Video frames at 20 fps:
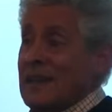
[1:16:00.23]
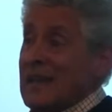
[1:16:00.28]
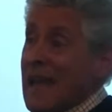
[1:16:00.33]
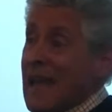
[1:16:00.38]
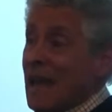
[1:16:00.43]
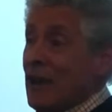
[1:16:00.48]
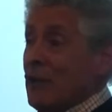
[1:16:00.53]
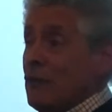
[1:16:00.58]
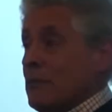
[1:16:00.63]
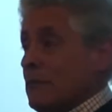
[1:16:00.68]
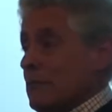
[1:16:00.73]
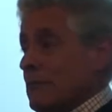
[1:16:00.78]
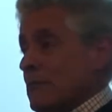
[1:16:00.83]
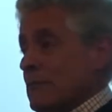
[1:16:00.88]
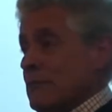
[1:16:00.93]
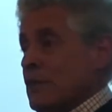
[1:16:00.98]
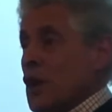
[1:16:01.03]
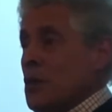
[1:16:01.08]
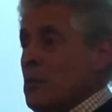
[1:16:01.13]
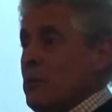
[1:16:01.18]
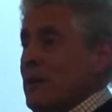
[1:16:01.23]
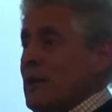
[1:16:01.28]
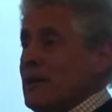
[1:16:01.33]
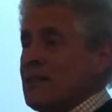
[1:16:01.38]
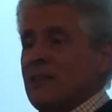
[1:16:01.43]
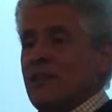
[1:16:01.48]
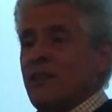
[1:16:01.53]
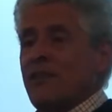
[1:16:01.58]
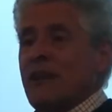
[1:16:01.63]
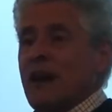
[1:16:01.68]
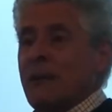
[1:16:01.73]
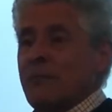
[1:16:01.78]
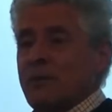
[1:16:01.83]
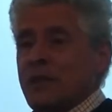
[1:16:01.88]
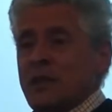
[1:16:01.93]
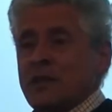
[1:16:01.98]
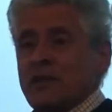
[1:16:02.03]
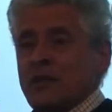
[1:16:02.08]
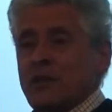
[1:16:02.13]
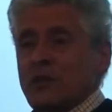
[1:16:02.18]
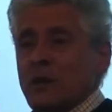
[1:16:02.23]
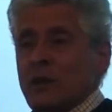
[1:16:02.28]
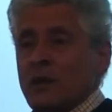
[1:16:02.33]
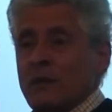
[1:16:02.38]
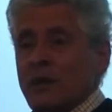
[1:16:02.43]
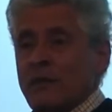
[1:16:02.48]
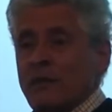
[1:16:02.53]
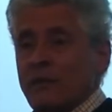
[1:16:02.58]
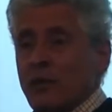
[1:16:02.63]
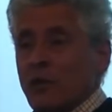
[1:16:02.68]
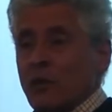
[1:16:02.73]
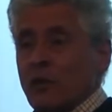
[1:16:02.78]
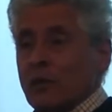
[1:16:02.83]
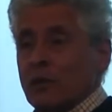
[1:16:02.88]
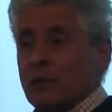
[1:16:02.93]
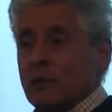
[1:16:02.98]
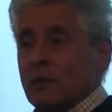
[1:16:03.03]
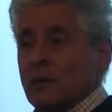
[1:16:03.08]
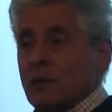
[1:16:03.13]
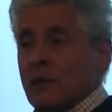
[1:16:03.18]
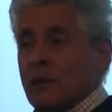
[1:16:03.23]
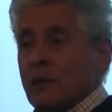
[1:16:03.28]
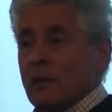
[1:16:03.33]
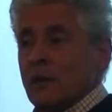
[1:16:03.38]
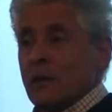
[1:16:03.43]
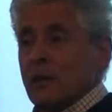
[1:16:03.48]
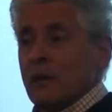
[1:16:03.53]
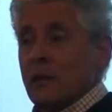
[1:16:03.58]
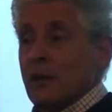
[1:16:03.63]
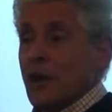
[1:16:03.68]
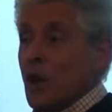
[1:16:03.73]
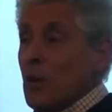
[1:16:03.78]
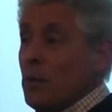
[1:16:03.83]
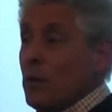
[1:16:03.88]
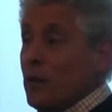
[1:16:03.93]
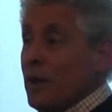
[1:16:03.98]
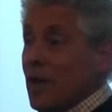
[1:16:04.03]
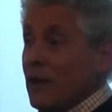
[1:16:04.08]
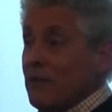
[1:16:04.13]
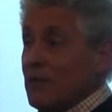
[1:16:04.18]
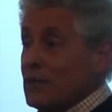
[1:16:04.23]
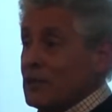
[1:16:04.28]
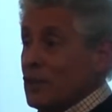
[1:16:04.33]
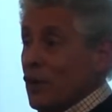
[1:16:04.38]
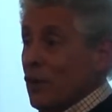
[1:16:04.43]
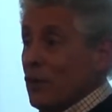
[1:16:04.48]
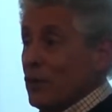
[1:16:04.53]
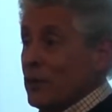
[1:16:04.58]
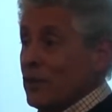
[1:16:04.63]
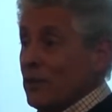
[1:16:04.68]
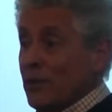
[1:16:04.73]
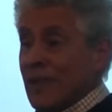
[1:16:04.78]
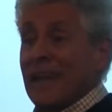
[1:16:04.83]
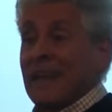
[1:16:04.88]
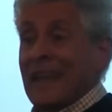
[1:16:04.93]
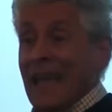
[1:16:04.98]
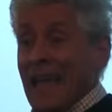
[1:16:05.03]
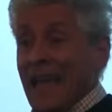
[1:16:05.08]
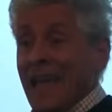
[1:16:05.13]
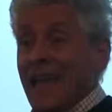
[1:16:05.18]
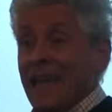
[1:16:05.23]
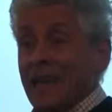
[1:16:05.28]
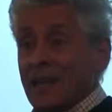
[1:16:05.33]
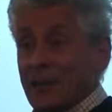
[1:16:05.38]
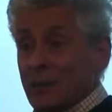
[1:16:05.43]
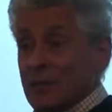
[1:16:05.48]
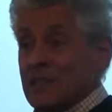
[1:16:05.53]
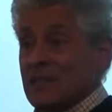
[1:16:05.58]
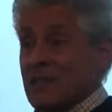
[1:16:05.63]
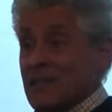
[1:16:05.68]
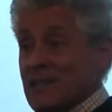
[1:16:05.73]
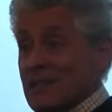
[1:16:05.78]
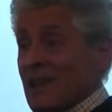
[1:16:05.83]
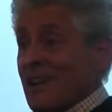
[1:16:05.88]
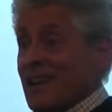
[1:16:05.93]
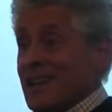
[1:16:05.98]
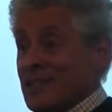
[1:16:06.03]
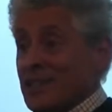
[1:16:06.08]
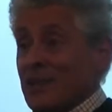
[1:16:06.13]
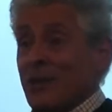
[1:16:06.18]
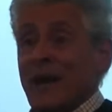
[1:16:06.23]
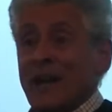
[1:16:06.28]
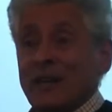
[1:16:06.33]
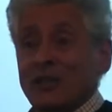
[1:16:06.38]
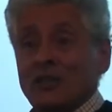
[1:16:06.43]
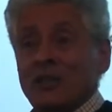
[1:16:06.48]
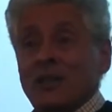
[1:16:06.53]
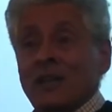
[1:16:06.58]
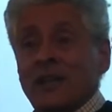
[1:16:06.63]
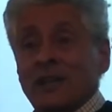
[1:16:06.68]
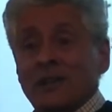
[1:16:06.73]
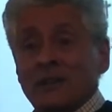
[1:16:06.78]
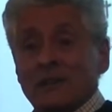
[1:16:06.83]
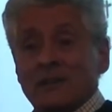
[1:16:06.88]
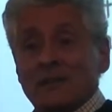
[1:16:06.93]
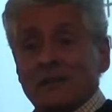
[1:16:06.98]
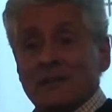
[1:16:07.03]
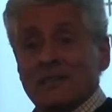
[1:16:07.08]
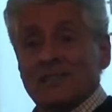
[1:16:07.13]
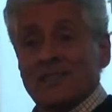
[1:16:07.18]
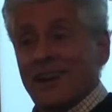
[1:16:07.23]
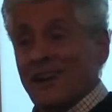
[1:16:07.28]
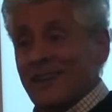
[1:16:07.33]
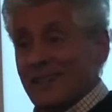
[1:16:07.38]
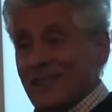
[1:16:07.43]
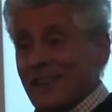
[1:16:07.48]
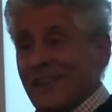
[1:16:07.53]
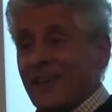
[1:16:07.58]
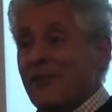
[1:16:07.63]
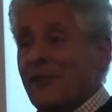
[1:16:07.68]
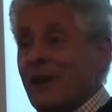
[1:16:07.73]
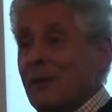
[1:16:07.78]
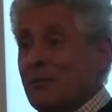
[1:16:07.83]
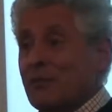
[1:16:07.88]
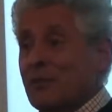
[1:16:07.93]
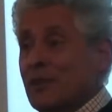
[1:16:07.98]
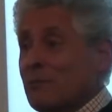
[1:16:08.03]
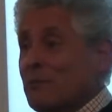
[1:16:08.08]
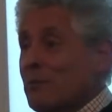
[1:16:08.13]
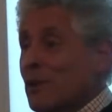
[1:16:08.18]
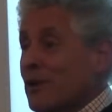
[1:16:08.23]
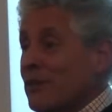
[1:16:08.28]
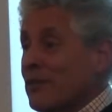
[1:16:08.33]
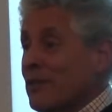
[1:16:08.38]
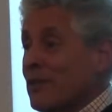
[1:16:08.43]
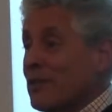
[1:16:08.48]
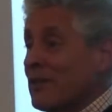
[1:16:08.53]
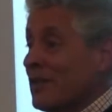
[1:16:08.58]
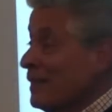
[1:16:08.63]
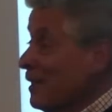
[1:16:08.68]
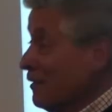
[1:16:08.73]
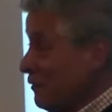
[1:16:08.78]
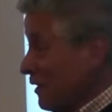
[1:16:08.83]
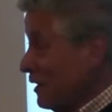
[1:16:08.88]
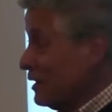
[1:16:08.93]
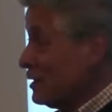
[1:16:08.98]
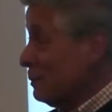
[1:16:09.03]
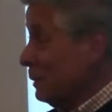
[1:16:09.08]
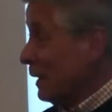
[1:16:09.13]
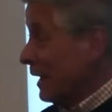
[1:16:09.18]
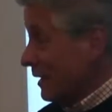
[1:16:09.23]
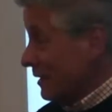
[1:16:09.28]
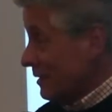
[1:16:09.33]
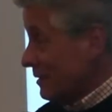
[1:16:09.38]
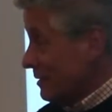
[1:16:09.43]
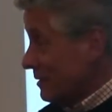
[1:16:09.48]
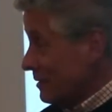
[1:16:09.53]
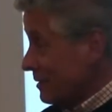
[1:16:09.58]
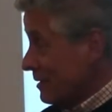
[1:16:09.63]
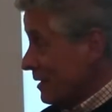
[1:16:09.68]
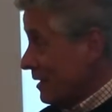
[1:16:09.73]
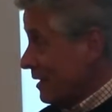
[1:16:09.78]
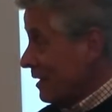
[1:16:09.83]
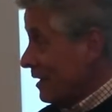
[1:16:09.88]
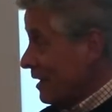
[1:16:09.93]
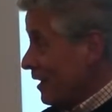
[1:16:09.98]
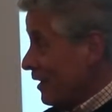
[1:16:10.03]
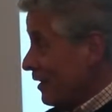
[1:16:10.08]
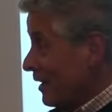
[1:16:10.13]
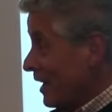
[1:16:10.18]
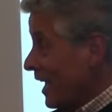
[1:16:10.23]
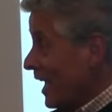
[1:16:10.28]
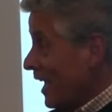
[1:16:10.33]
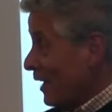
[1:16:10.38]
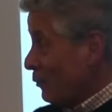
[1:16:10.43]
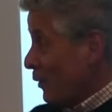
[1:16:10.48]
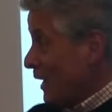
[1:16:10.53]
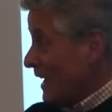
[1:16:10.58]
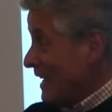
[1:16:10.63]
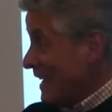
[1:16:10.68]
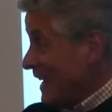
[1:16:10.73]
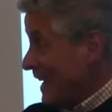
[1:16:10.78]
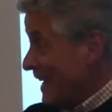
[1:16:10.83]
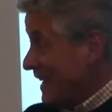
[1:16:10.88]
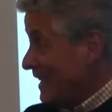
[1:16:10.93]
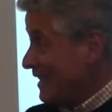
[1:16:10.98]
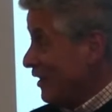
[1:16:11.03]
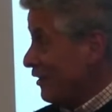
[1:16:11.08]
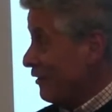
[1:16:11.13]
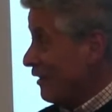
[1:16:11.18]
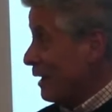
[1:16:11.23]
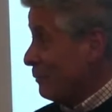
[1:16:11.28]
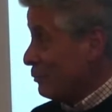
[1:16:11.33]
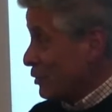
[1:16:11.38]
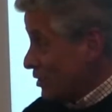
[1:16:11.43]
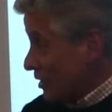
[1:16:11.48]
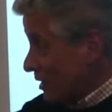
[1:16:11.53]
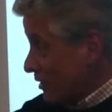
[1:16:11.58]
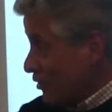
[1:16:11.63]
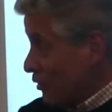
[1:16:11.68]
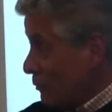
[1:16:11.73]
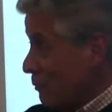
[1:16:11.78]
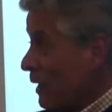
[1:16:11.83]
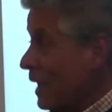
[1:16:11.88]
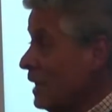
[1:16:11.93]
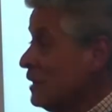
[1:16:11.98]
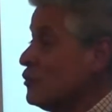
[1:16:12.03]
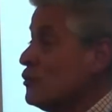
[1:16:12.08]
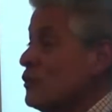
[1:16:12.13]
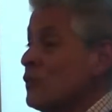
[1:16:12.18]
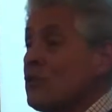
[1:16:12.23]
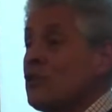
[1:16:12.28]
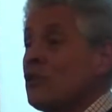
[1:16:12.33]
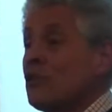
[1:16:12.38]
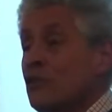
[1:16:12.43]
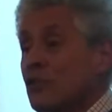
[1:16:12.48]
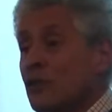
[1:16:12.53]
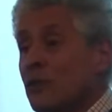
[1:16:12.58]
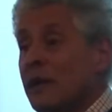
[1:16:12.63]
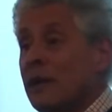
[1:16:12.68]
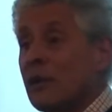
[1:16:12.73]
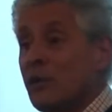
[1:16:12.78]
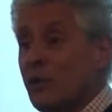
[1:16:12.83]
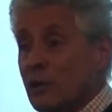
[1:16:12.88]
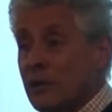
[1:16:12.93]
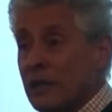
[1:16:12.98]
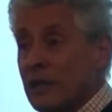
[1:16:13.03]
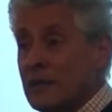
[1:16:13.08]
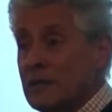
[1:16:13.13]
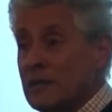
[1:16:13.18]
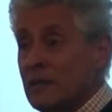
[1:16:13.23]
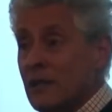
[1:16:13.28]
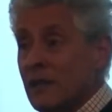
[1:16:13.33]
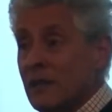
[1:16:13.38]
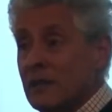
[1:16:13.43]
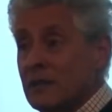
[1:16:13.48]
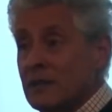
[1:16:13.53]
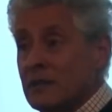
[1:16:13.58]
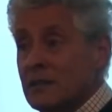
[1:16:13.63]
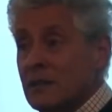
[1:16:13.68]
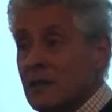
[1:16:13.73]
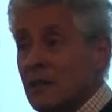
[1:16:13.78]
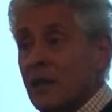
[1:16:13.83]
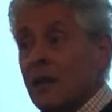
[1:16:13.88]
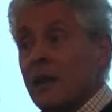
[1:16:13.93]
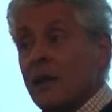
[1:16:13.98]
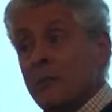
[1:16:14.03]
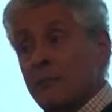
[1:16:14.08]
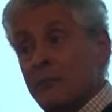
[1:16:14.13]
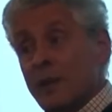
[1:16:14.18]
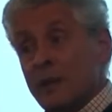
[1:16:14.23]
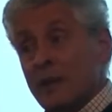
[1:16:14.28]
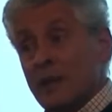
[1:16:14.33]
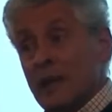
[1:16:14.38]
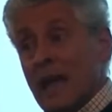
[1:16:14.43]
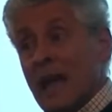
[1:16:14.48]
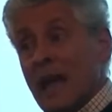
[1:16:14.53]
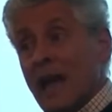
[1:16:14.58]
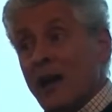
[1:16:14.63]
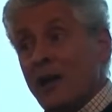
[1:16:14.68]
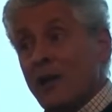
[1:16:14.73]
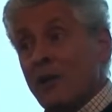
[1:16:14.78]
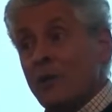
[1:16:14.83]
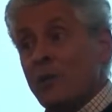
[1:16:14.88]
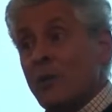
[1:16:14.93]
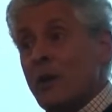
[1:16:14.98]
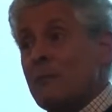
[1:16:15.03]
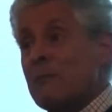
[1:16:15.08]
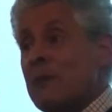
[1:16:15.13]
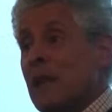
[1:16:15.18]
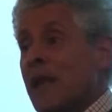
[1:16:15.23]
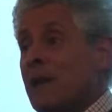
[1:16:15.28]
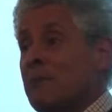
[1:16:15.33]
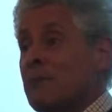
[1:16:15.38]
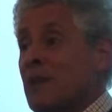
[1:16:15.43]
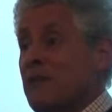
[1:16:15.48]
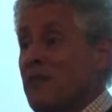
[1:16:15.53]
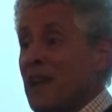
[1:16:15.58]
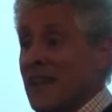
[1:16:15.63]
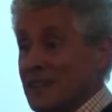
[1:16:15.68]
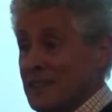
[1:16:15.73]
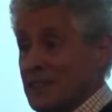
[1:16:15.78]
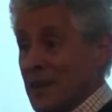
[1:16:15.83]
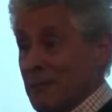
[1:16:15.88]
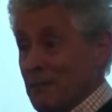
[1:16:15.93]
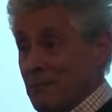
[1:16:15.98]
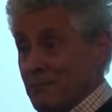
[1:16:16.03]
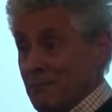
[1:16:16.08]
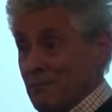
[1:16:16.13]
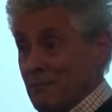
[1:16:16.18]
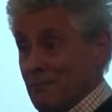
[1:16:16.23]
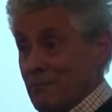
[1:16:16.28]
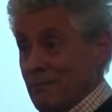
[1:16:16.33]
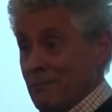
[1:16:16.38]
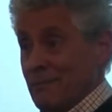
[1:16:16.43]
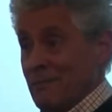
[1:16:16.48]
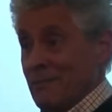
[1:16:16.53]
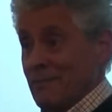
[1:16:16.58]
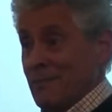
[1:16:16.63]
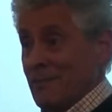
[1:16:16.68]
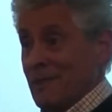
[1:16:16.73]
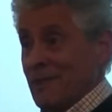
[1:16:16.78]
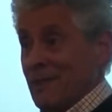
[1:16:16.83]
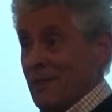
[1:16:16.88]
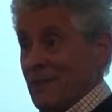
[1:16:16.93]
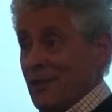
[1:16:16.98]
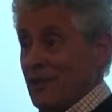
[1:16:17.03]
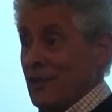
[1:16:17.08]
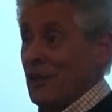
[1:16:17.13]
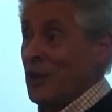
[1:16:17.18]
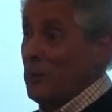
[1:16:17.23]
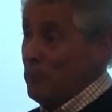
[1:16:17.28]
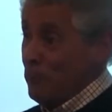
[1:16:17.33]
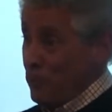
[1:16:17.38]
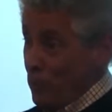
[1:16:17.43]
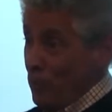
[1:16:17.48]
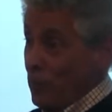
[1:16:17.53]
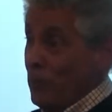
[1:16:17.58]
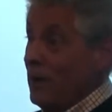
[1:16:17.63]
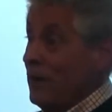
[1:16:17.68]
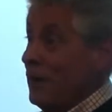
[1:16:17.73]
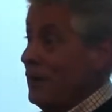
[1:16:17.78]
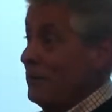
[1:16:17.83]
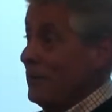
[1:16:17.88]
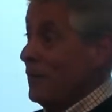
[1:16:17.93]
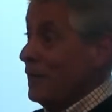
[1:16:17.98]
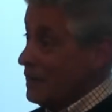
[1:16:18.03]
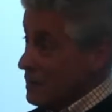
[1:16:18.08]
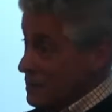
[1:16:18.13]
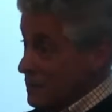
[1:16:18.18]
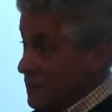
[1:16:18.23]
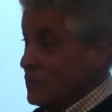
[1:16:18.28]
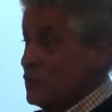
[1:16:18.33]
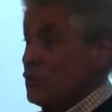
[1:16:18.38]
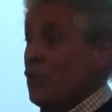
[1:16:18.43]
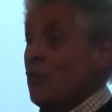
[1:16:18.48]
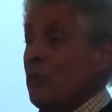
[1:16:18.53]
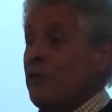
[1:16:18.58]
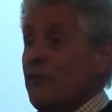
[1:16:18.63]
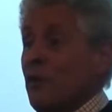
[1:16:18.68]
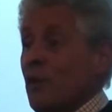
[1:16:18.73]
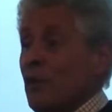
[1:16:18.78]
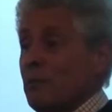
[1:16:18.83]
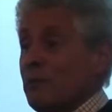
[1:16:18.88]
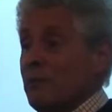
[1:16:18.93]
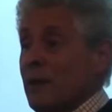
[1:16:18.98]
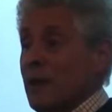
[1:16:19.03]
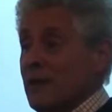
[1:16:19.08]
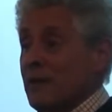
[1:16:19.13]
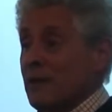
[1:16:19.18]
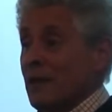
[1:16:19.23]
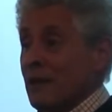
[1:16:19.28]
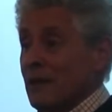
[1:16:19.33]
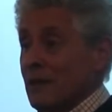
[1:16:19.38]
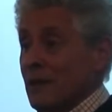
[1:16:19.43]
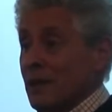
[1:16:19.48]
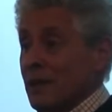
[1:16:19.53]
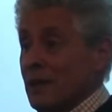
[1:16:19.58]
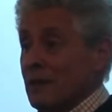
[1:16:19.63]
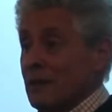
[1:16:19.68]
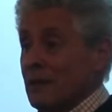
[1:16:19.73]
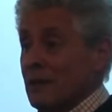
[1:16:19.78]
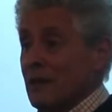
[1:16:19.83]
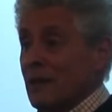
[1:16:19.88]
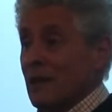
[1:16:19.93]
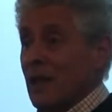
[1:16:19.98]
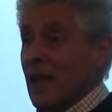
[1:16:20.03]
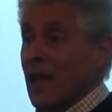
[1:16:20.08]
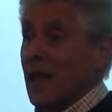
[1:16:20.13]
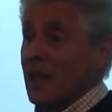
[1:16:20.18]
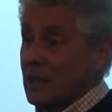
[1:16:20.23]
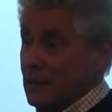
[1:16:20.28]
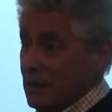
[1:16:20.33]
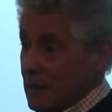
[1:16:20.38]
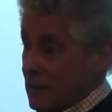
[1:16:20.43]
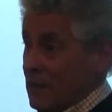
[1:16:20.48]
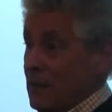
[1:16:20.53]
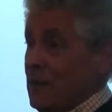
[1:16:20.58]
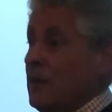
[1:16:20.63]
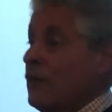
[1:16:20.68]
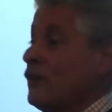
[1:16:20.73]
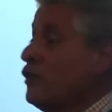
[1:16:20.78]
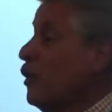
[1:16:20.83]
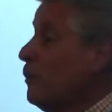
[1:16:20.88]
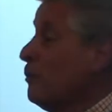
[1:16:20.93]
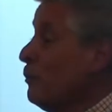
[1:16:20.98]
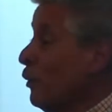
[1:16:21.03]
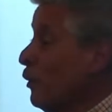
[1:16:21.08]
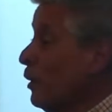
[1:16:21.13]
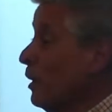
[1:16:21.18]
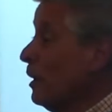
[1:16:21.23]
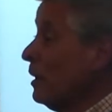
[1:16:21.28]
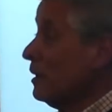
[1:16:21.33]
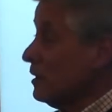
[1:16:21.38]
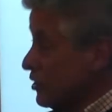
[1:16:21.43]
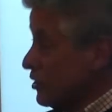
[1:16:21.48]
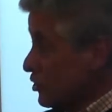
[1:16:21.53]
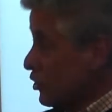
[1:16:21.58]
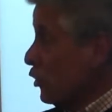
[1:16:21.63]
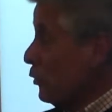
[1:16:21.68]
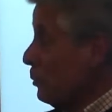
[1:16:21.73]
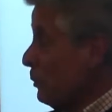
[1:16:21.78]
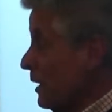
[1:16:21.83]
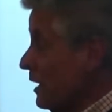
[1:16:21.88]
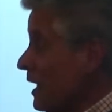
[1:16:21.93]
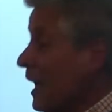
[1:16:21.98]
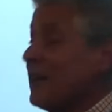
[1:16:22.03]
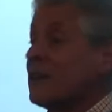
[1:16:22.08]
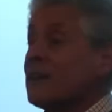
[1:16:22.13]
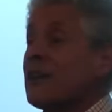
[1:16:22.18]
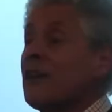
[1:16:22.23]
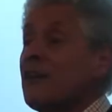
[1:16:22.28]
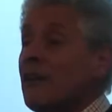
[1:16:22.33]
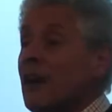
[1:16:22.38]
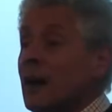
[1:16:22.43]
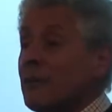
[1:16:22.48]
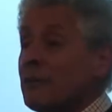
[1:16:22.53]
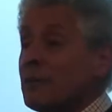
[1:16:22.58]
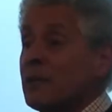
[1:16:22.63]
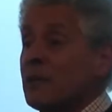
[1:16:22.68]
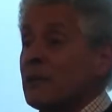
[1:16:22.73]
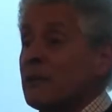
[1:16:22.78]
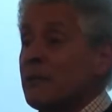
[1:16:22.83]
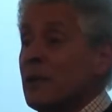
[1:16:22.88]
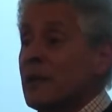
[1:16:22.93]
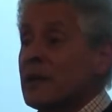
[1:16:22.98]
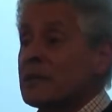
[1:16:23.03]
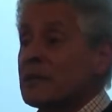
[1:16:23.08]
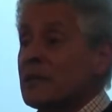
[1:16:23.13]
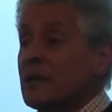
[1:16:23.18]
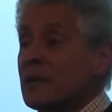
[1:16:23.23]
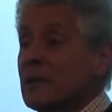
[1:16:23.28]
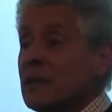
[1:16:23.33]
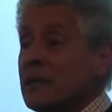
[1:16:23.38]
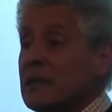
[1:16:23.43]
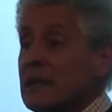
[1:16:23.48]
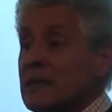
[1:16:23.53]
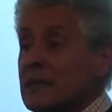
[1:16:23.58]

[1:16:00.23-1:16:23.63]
Now, don't be as corrupt as you were before. Nobody ever told you that aid was designed to actually start the corruption process in the first place. Okay, and we need corruption to make sure you're doing all these things. But now we blame the victim. You're poor because it's your fault, basically. And you're poor, stupid, and corrupt, basically.